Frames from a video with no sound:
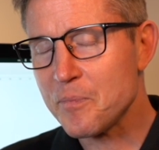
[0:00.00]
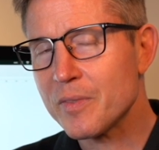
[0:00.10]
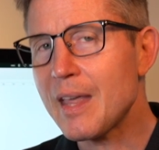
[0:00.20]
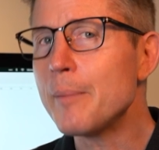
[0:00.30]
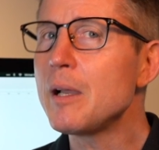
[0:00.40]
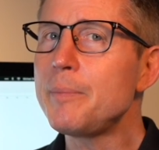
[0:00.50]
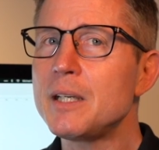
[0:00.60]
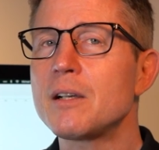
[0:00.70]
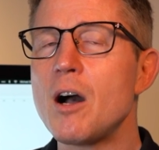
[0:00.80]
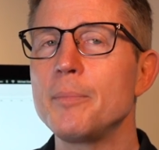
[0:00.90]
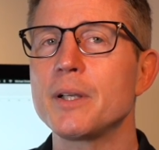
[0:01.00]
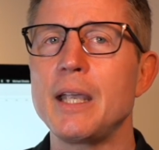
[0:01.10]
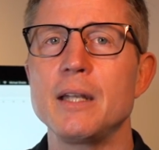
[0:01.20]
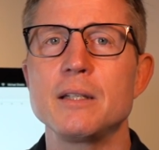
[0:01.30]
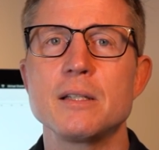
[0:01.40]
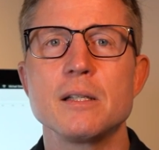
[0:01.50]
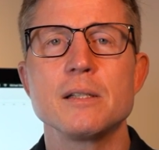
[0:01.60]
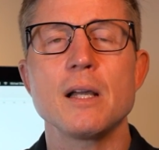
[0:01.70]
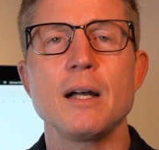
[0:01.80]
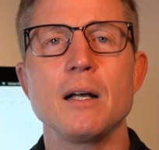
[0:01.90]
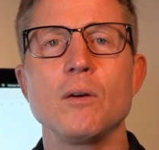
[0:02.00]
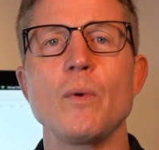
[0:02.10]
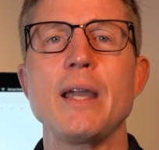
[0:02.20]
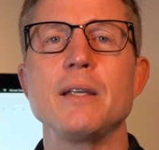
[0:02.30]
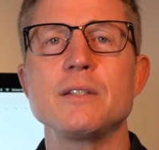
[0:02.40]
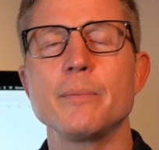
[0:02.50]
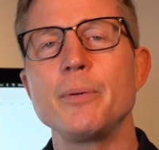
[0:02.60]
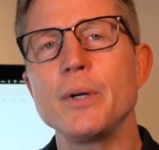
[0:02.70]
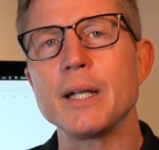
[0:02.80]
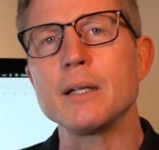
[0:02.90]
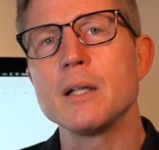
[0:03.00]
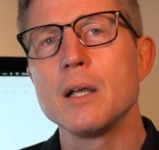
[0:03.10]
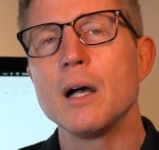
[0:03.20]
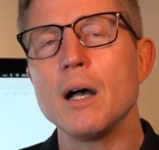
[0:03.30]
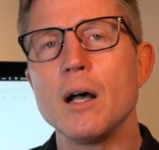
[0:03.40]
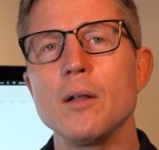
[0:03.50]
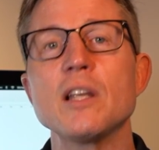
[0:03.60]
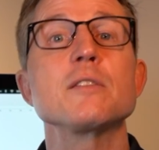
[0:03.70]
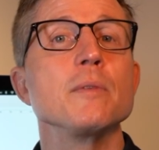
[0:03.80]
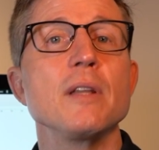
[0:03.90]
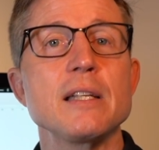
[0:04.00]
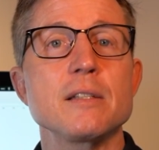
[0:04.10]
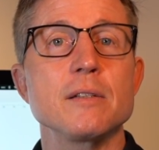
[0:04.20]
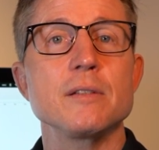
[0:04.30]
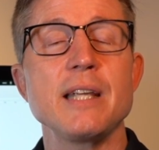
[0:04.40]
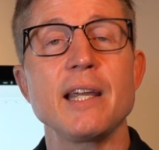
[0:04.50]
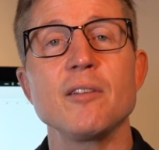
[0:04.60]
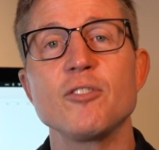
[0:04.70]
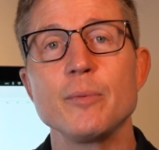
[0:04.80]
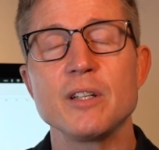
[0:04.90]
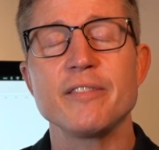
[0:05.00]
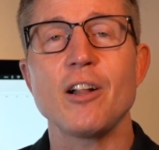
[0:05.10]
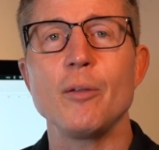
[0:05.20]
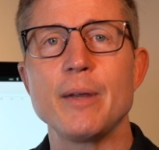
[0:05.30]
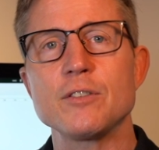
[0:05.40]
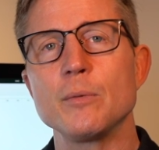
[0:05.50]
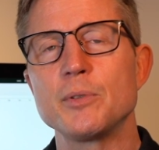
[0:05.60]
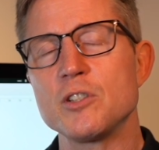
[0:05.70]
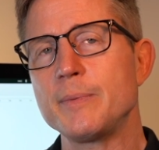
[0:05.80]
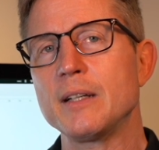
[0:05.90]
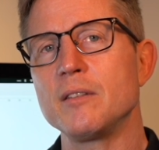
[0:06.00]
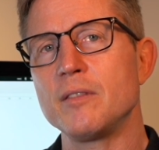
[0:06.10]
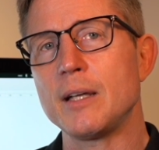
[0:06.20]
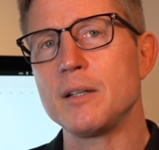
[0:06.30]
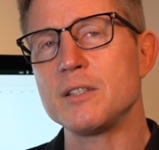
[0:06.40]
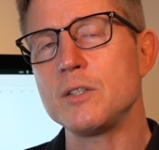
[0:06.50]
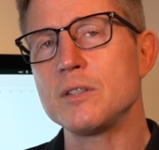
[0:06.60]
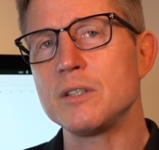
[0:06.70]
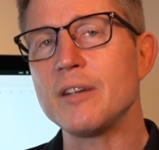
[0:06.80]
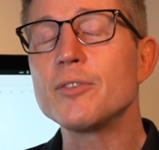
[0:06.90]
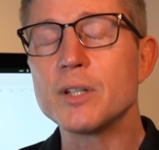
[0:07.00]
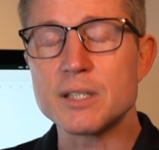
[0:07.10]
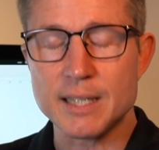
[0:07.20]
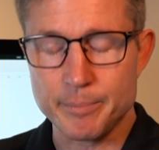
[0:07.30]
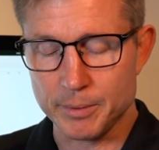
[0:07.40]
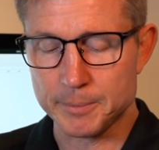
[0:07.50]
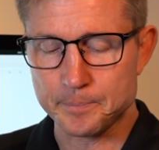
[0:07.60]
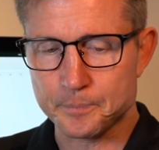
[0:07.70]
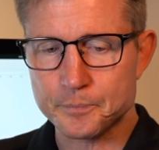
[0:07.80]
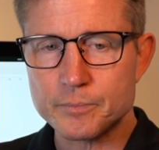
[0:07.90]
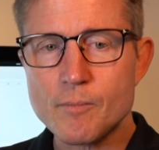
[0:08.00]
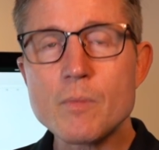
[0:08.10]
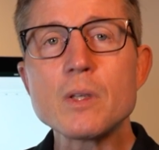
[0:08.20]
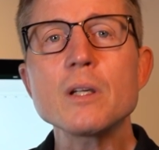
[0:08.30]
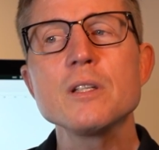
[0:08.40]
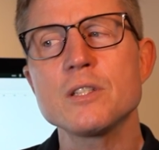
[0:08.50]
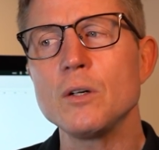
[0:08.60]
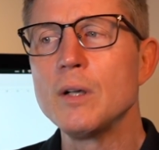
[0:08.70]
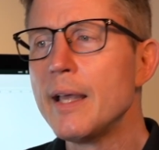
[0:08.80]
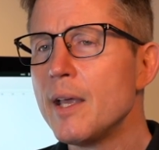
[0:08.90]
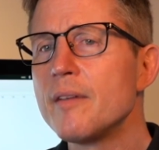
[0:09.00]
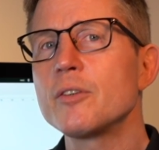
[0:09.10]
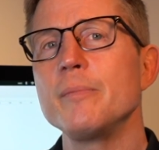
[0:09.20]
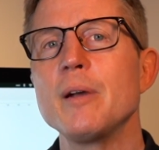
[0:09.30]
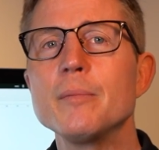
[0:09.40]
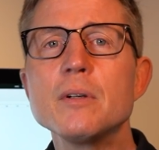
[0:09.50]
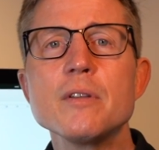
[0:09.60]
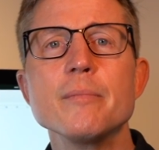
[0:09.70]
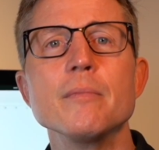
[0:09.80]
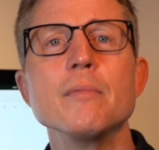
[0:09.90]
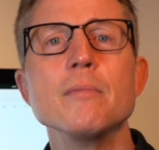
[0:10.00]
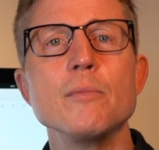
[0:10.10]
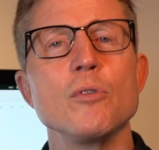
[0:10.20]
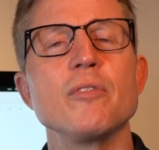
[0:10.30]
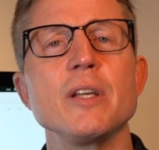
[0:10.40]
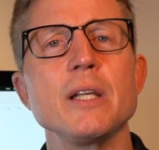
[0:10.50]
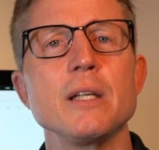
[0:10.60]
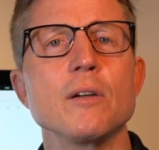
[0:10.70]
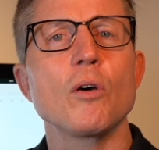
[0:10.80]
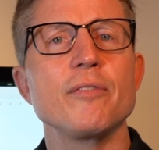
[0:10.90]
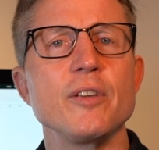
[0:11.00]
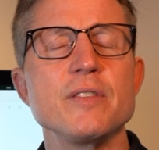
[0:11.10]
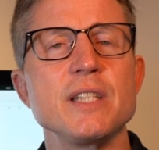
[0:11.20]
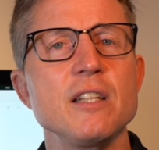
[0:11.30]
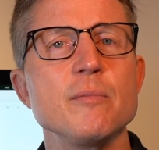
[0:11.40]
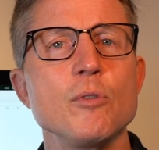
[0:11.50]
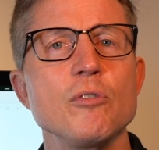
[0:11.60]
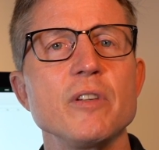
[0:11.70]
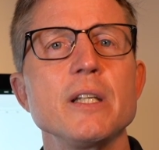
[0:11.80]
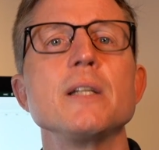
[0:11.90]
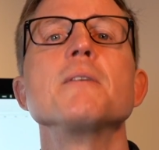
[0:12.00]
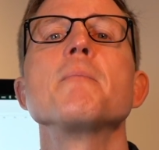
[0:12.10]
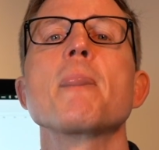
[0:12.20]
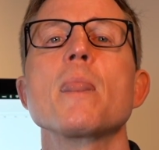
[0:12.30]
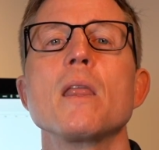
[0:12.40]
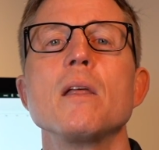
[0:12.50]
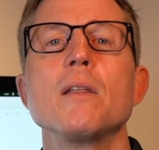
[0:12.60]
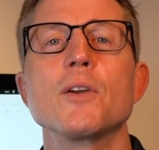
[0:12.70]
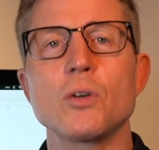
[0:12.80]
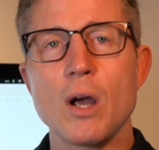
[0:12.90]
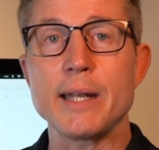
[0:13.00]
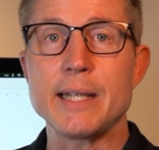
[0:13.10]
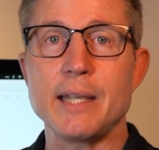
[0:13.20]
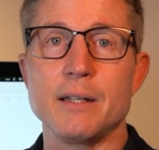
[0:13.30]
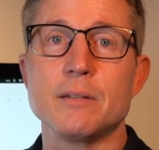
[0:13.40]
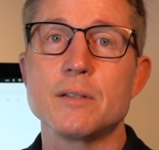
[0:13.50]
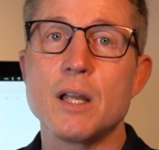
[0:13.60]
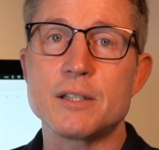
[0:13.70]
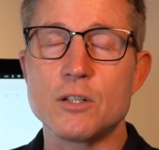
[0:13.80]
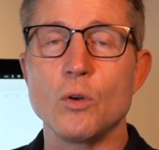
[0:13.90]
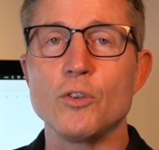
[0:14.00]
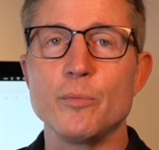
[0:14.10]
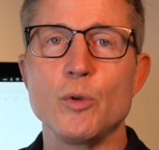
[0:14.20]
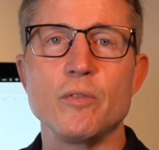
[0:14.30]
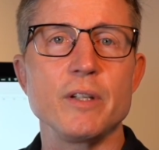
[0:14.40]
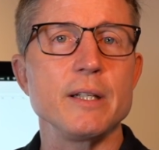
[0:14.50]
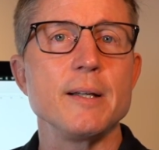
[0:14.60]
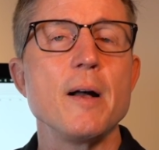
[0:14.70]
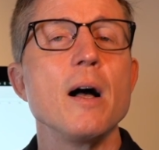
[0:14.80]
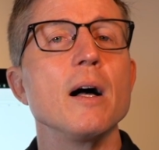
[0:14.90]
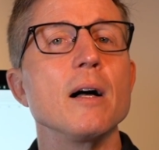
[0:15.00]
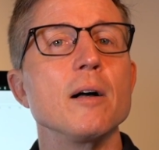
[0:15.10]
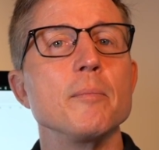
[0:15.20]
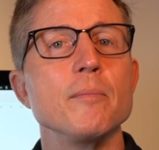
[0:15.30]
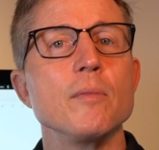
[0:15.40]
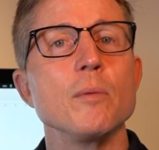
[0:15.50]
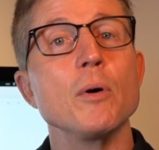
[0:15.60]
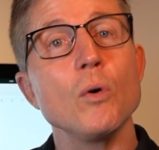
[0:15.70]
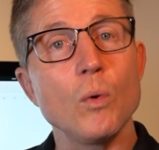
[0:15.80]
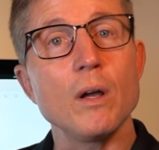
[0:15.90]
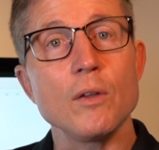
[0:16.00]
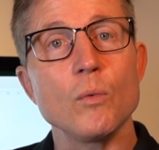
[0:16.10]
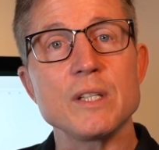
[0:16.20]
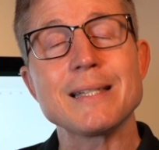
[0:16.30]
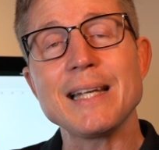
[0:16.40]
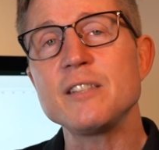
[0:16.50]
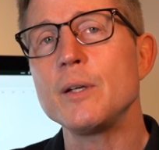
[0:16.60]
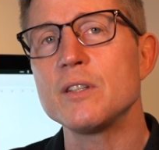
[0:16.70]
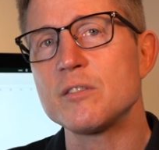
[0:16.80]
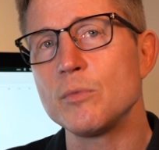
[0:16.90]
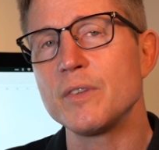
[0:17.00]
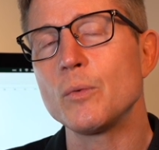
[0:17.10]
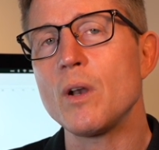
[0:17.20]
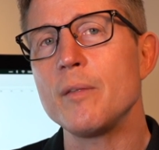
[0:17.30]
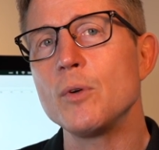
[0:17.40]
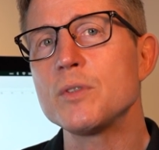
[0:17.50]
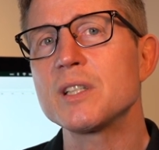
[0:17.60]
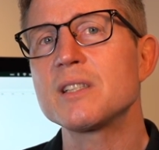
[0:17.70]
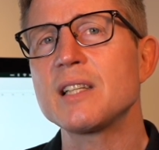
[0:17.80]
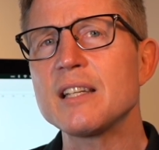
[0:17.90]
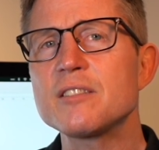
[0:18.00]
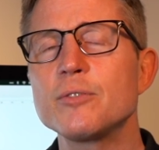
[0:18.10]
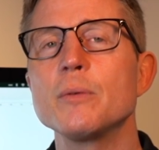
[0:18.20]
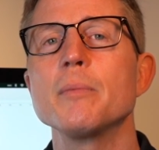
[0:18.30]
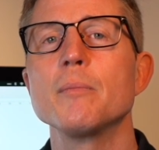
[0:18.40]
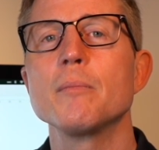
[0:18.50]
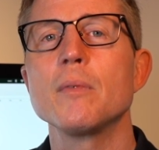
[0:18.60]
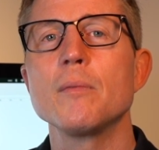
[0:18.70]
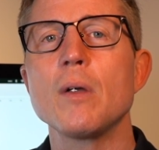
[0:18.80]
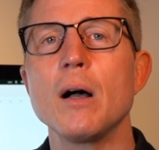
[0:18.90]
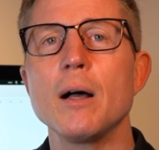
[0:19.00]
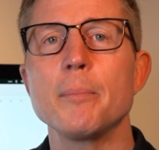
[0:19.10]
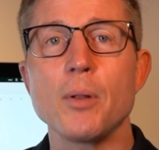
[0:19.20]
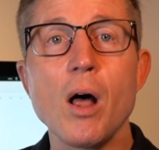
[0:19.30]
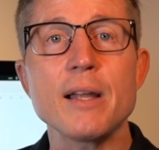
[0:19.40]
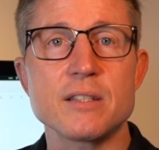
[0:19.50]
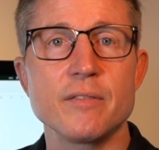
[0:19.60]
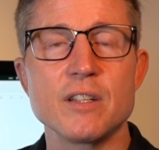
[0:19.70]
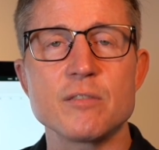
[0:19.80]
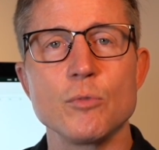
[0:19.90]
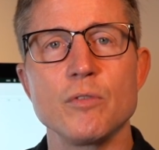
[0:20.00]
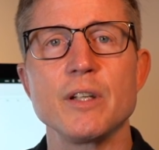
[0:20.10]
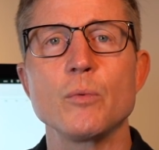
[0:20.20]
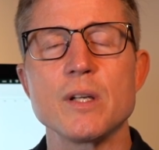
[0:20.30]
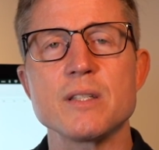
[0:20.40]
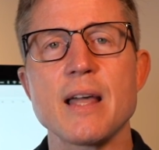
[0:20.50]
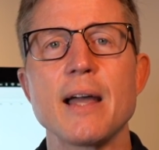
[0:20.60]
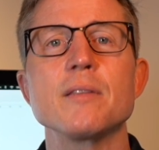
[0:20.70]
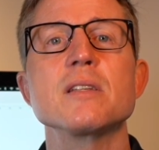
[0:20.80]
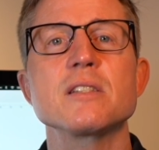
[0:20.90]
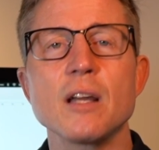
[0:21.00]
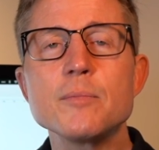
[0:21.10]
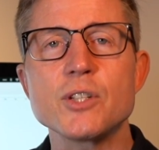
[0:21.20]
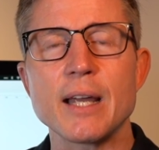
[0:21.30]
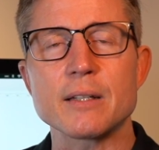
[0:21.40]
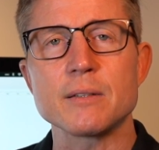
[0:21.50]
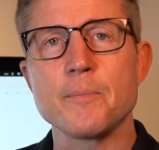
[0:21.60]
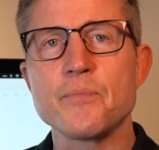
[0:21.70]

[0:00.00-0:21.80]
that might be a complicated way to put it. Let's take it from a developmental perspective then. Let's use a different example. So if you remember the movie, if you've seen the movie, The Karate Kid, it's an older movie, but what's nice about this movie, one of the most successful plots of this movie was that the subject